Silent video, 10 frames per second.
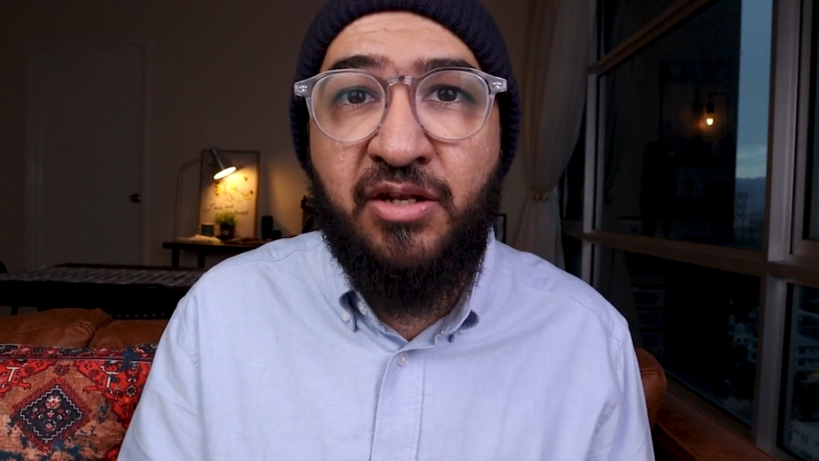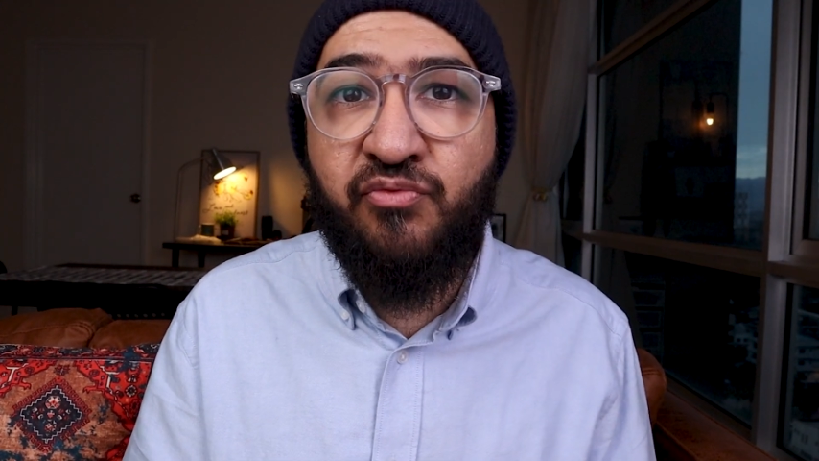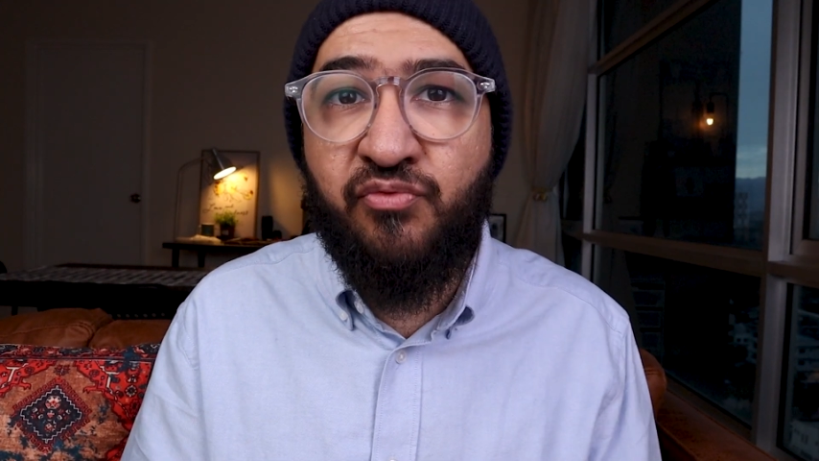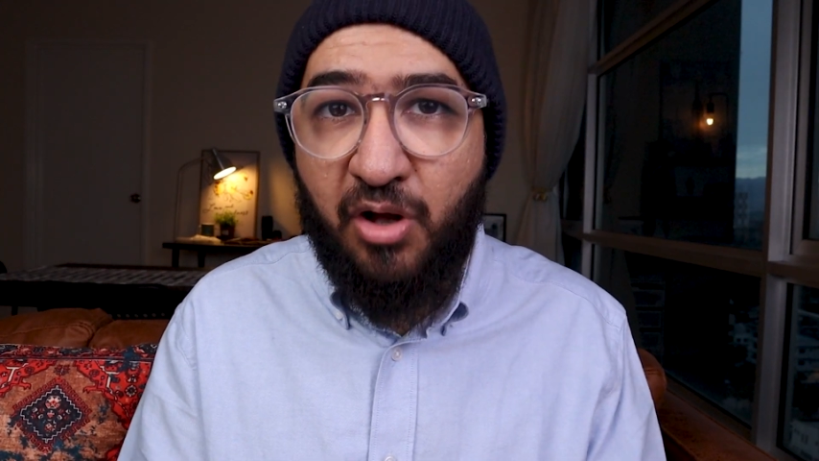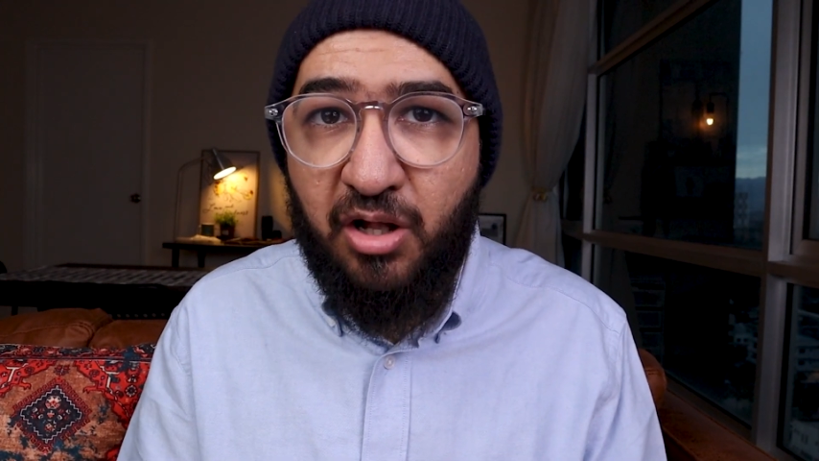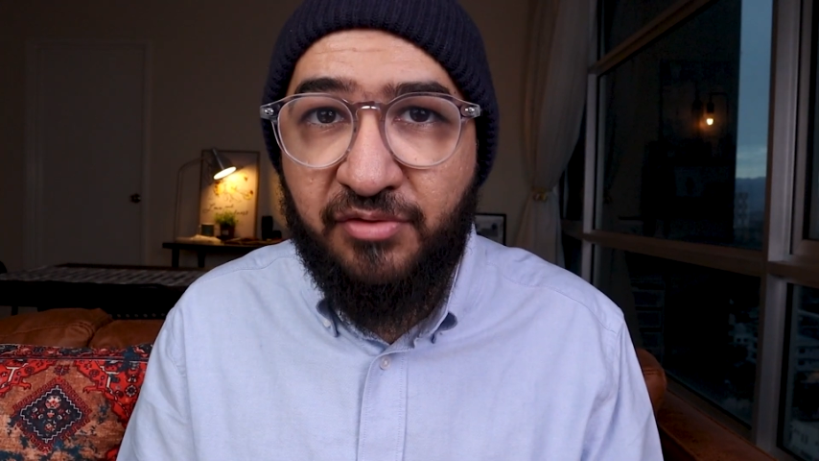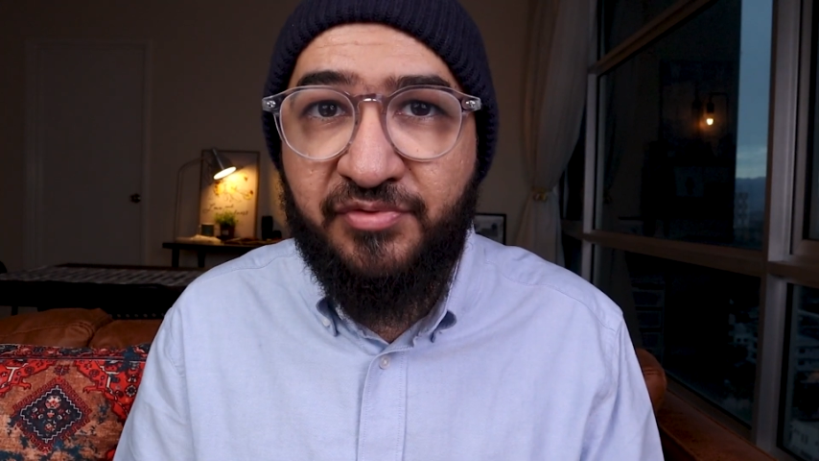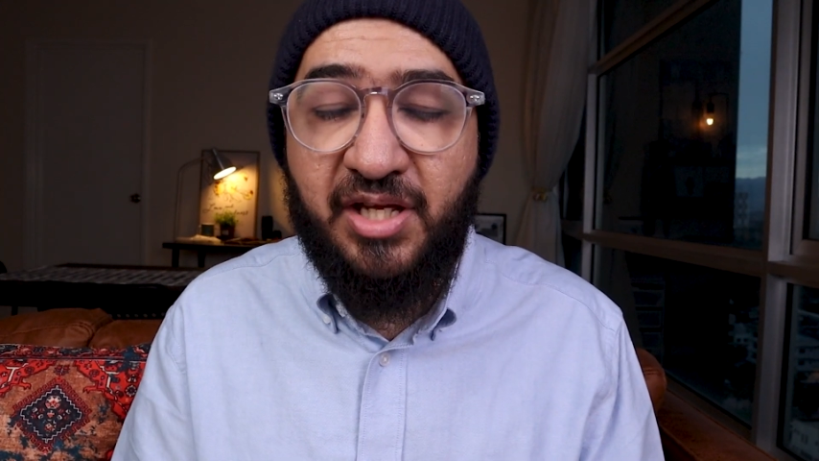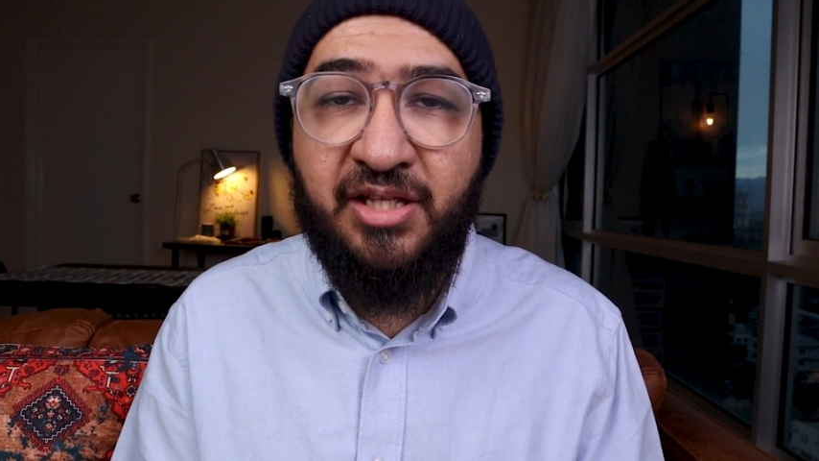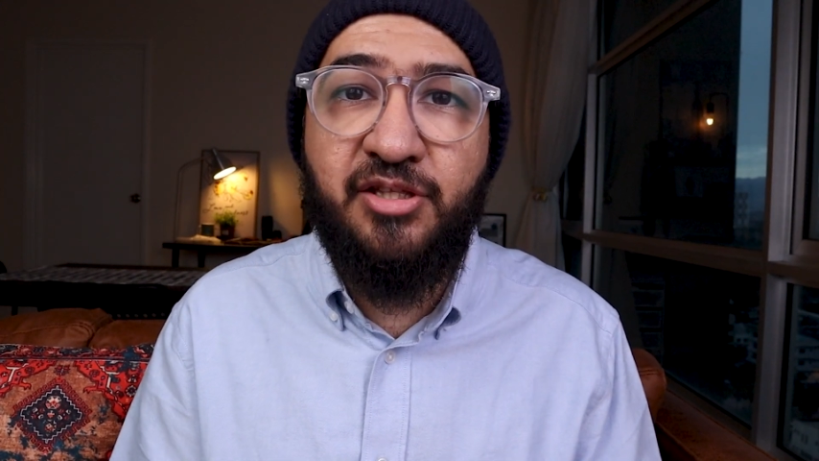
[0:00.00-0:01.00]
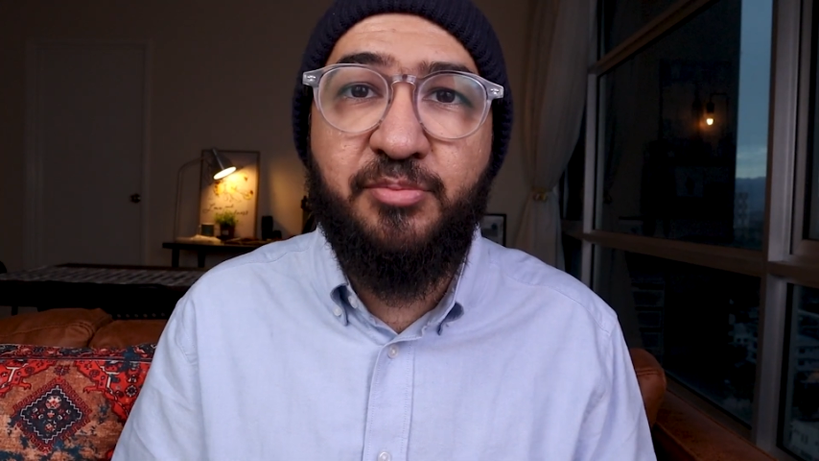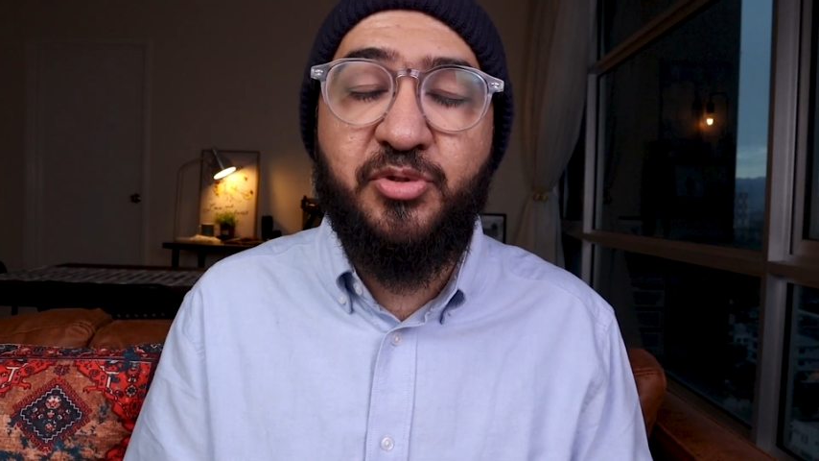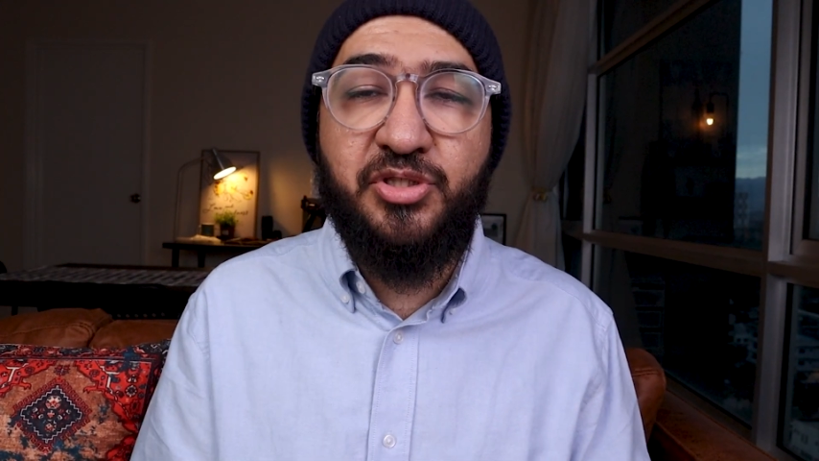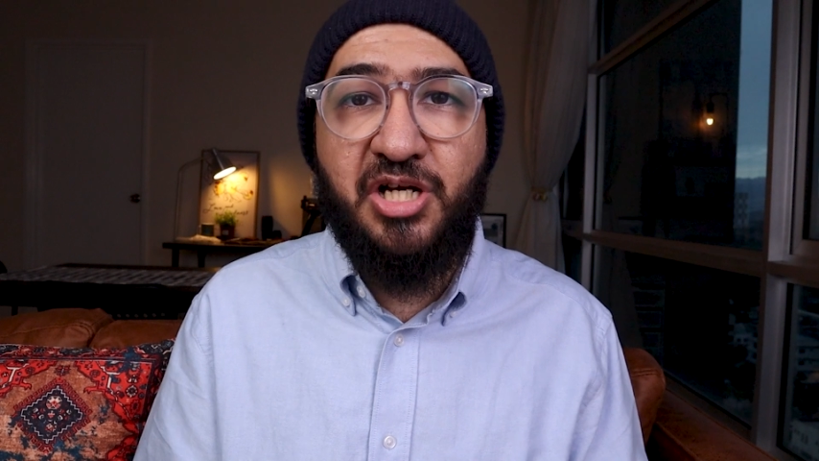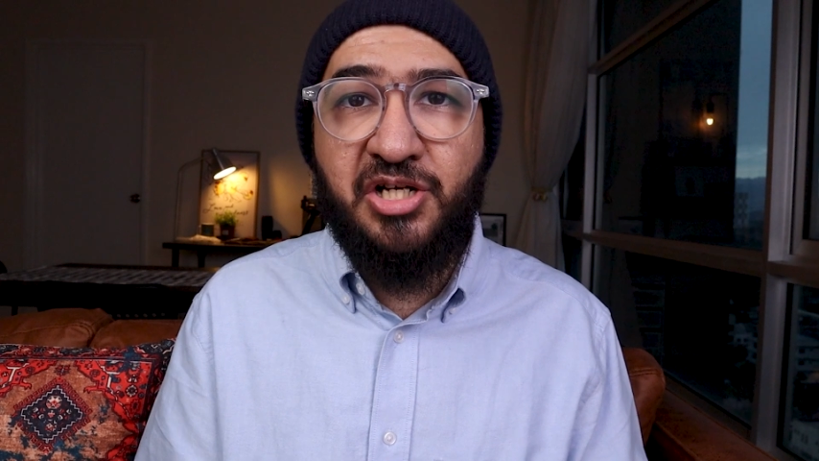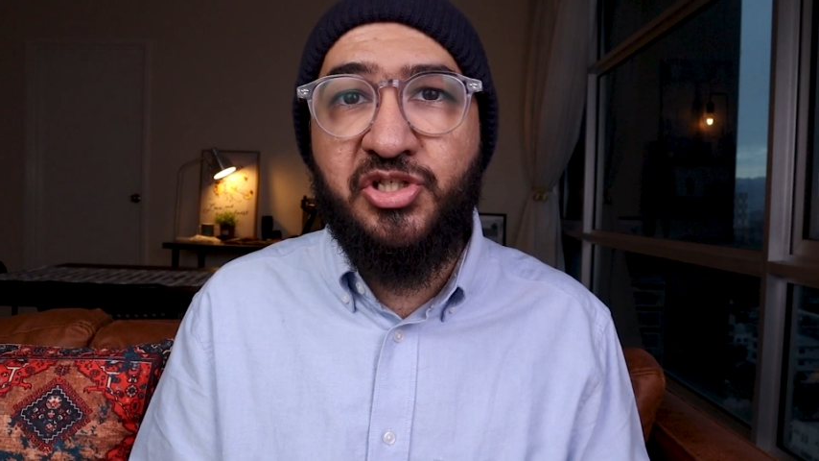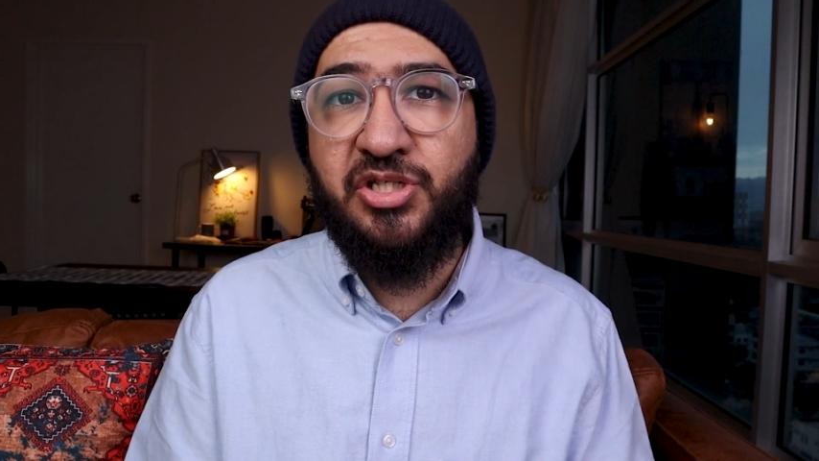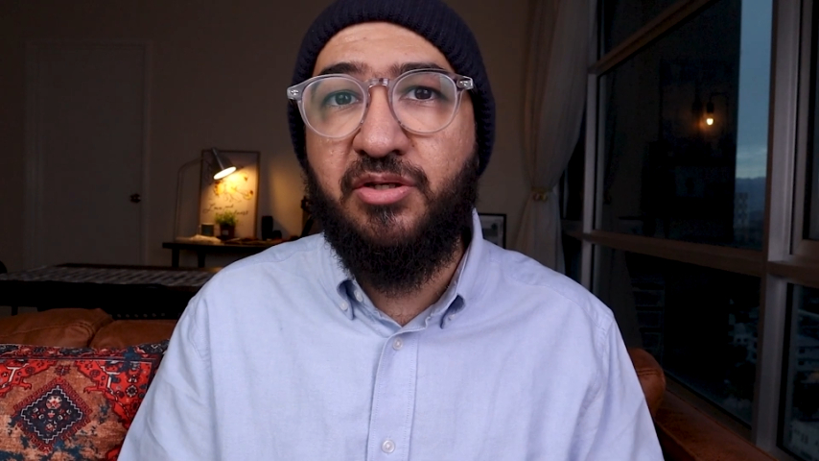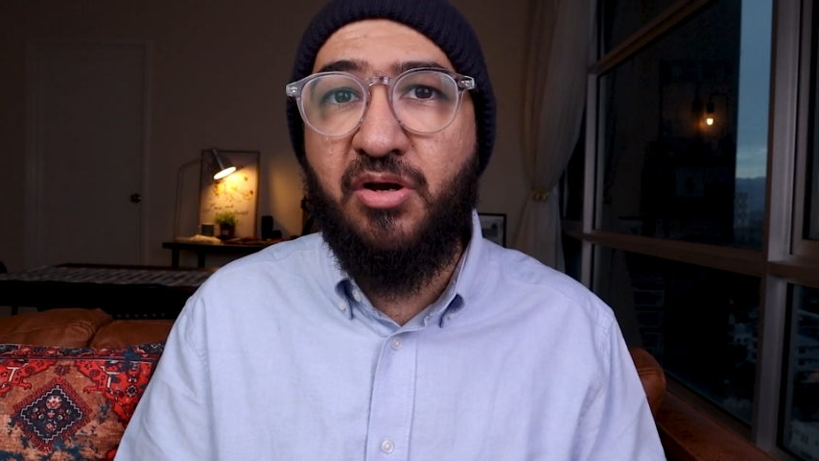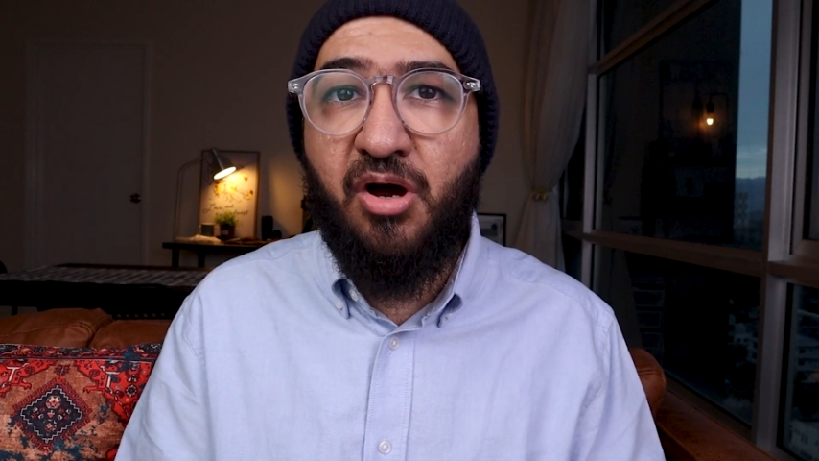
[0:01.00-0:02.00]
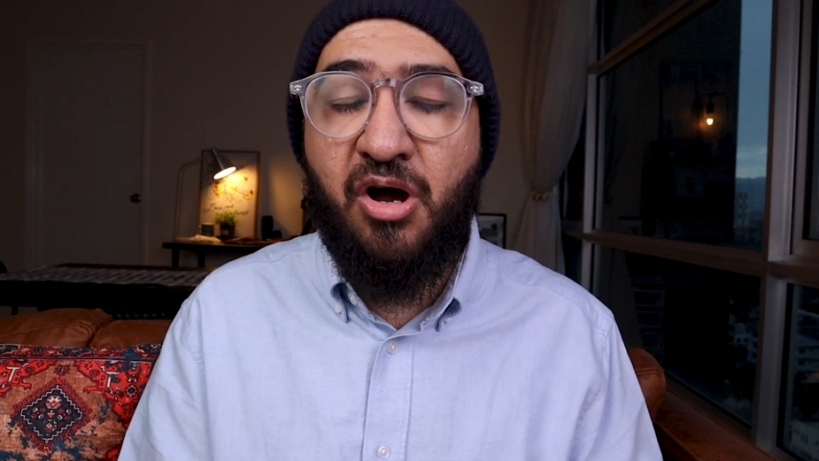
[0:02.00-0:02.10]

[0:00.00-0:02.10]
involved in the production